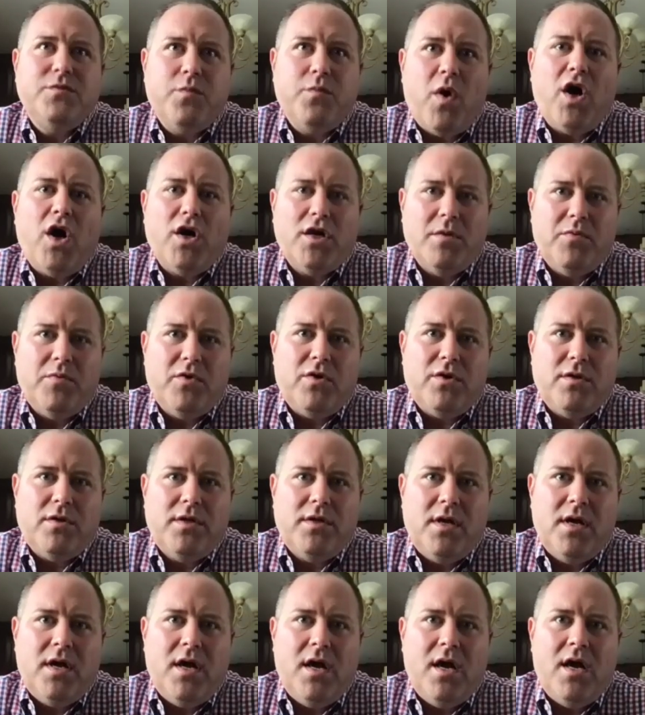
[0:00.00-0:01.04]

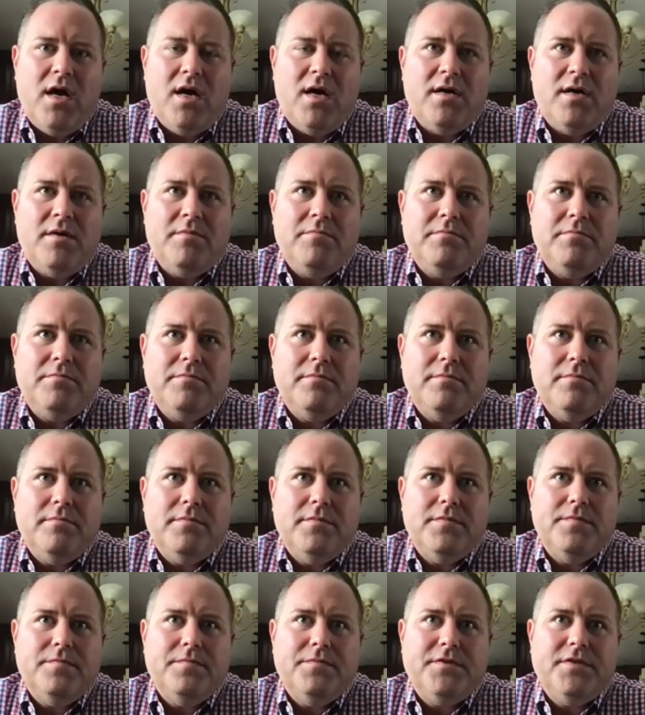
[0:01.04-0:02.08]
walkable.
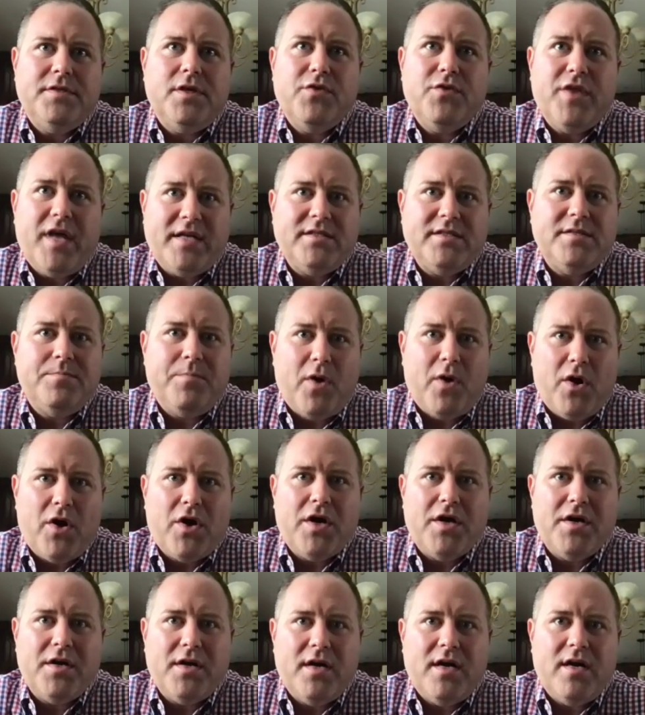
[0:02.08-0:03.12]
So that's
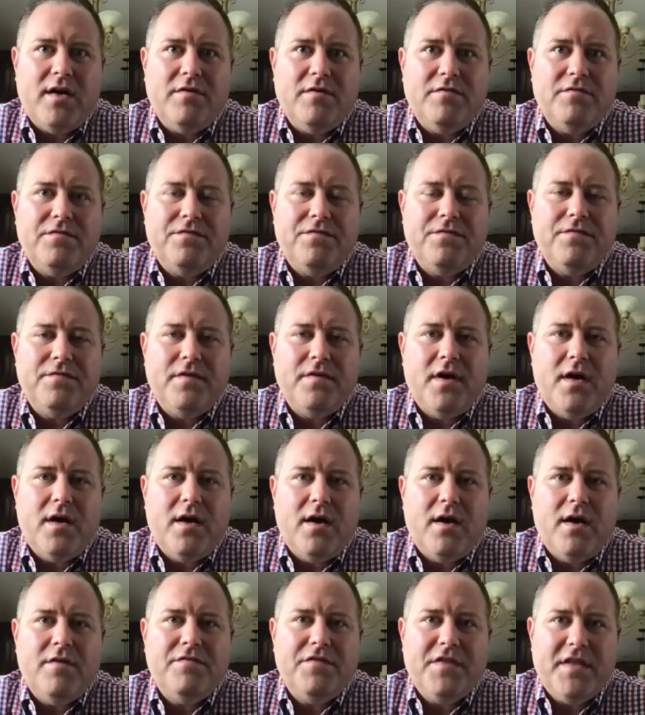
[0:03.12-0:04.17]
part of
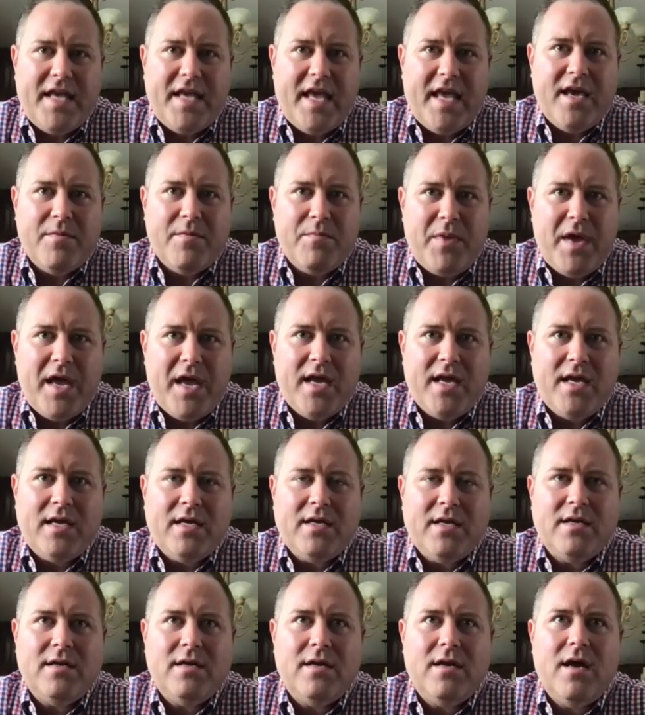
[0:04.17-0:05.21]
the
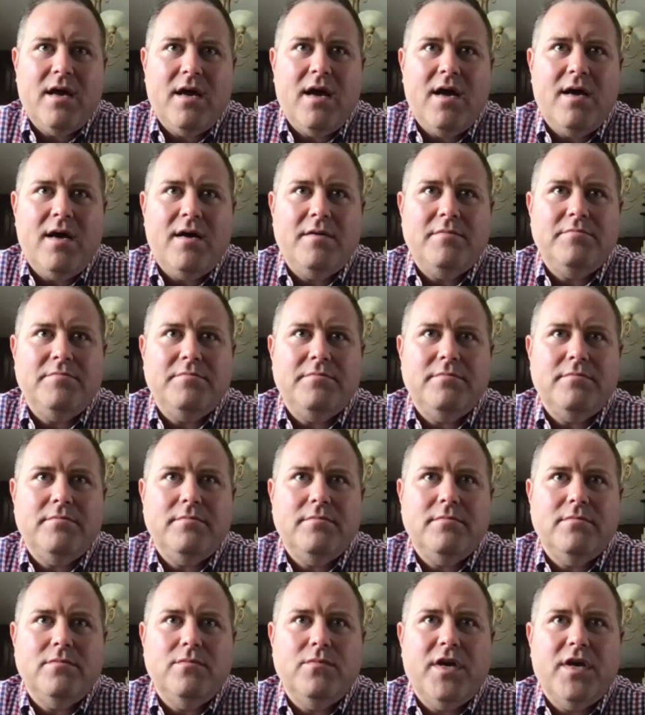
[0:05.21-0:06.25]
campaign.
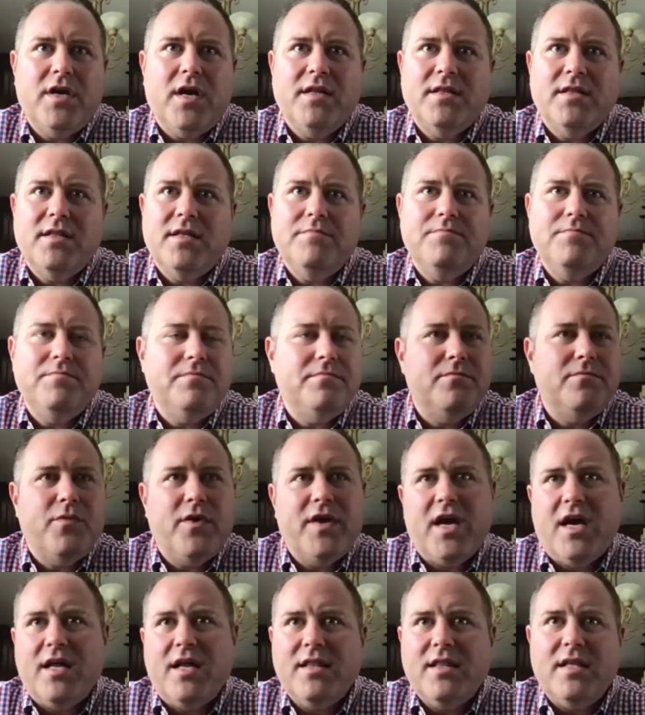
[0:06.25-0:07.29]
We got
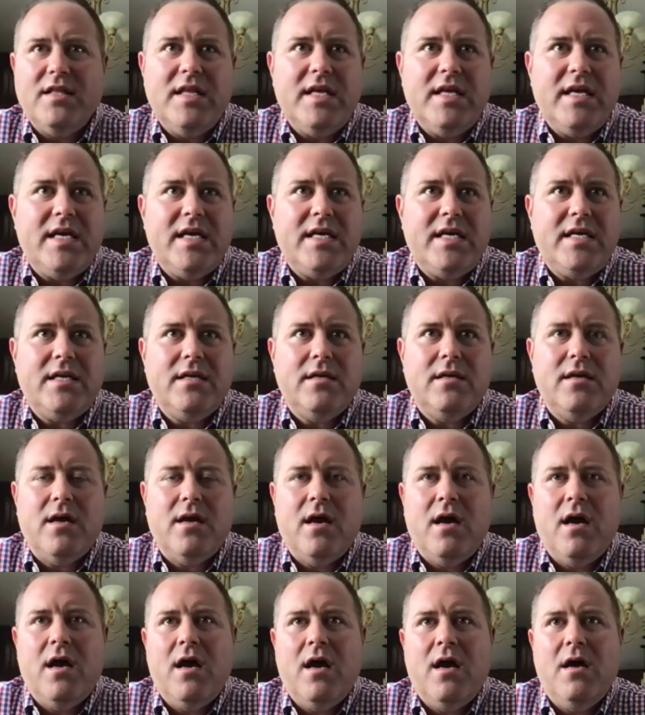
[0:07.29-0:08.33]
the lit.
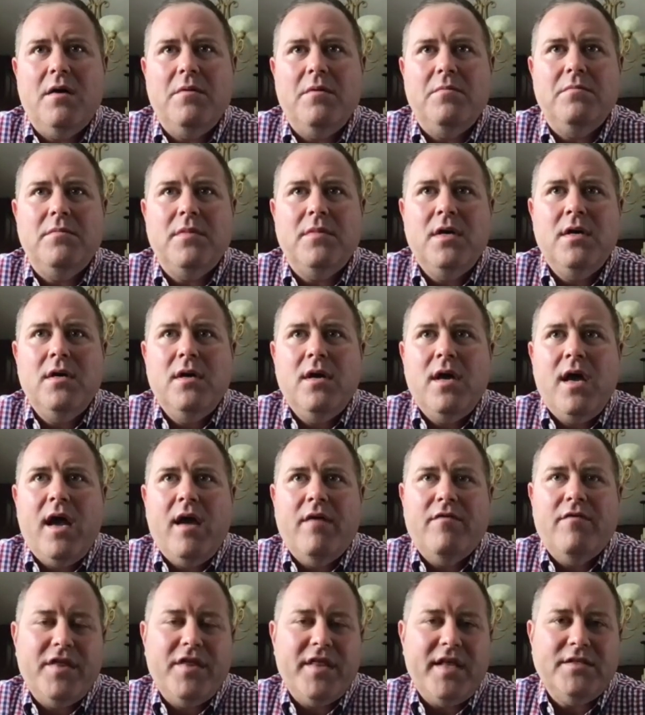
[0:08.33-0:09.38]

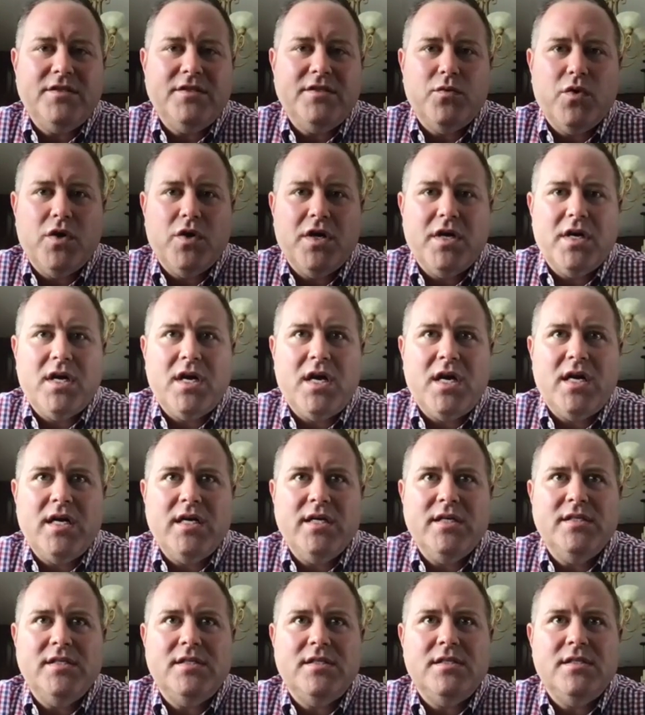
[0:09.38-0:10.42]
Everything's
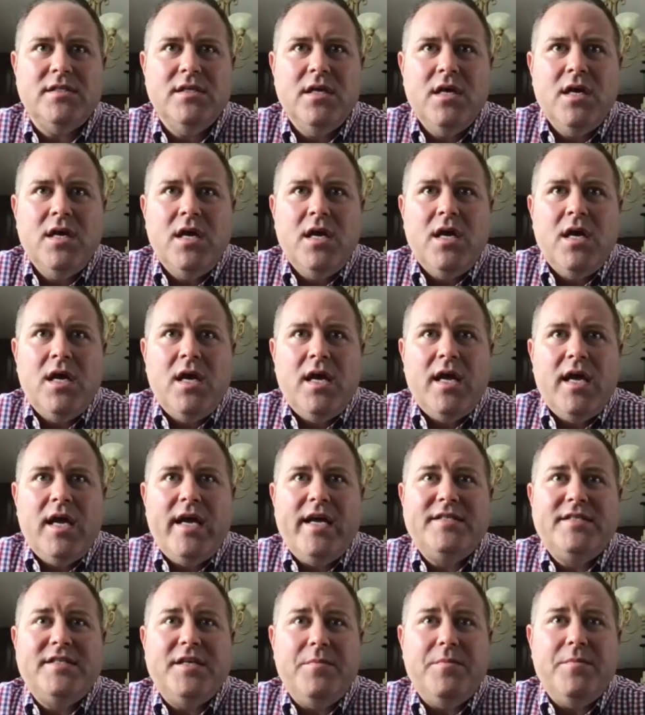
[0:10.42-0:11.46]
organized.
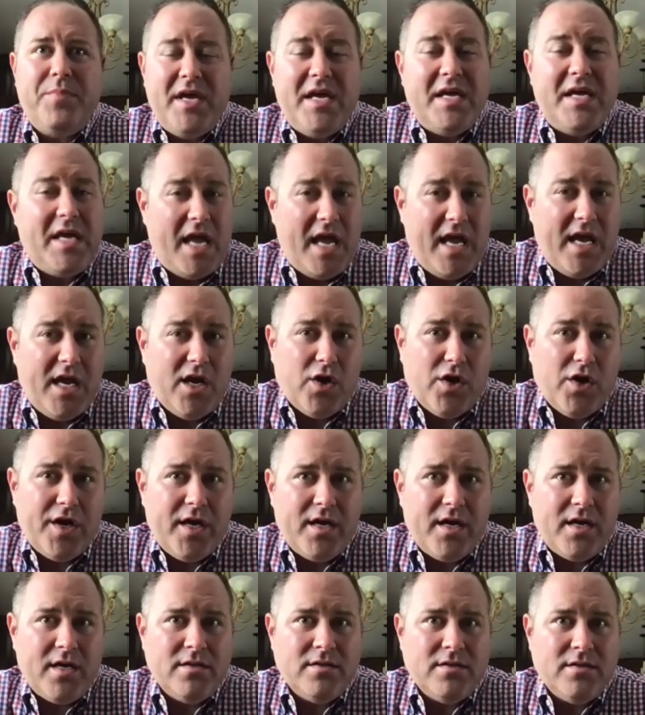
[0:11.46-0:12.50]
It's a big
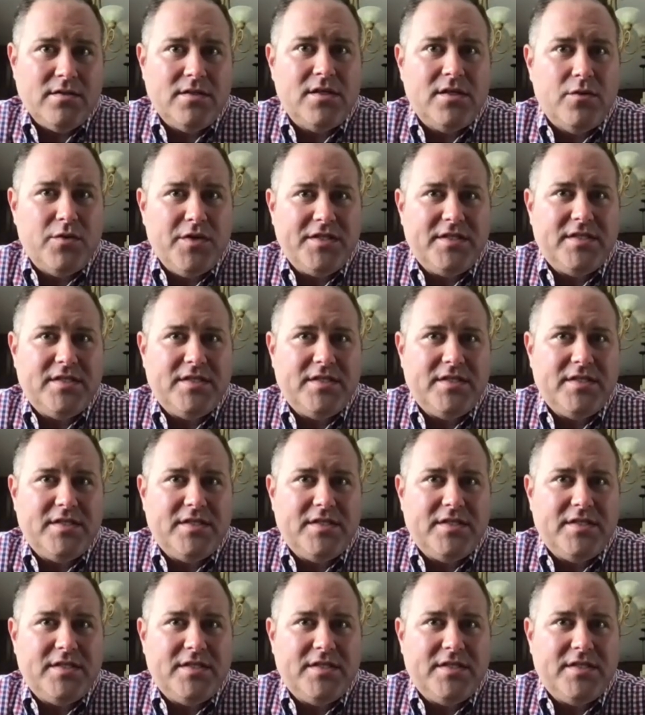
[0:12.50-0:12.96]
area, so it's